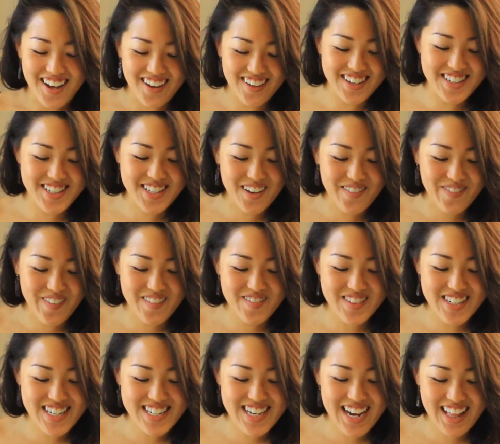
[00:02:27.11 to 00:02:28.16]
Okay, so from
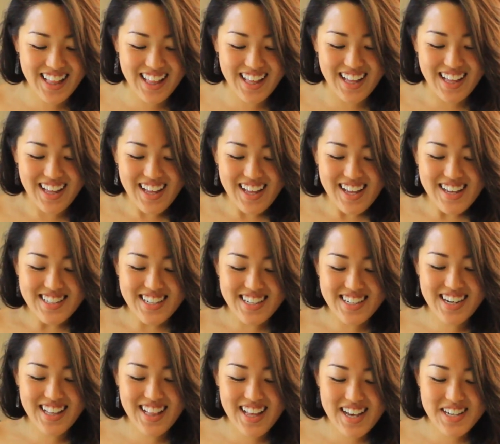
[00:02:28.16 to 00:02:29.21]
Daniela.
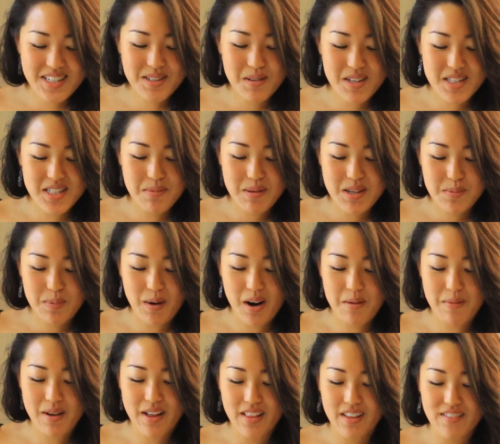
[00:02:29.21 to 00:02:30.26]
Daniela asks, what's the best
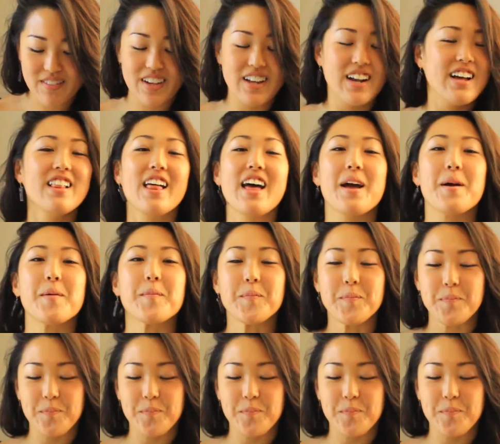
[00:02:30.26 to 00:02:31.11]
part about living in LA?